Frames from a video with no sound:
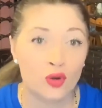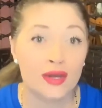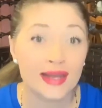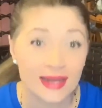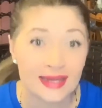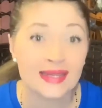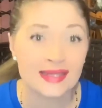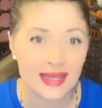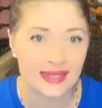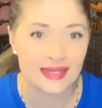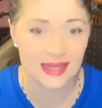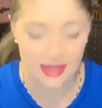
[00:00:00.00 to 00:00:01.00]
it is
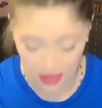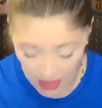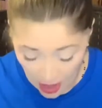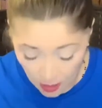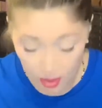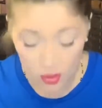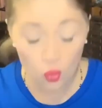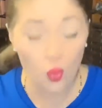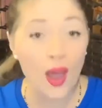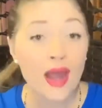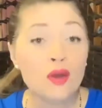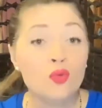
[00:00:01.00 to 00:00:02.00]
acidic. But
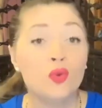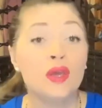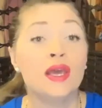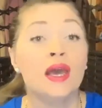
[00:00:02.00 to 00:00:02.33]
when we